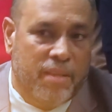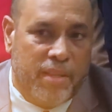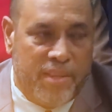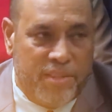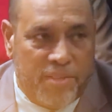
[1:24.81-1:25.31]

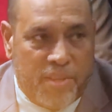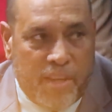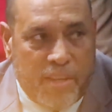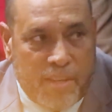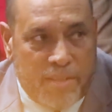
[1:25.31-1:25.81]
then
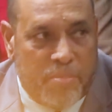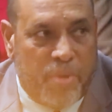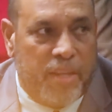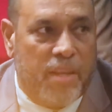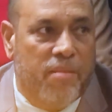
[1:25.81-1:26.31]
essentially there's a
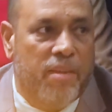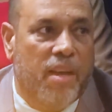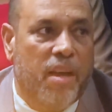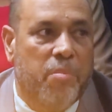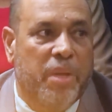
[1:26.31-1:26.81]
breakdown in
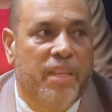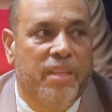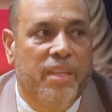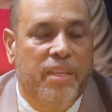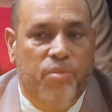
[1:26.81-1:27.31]
our
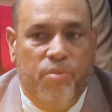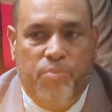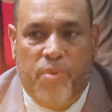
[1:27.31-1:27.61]
ability to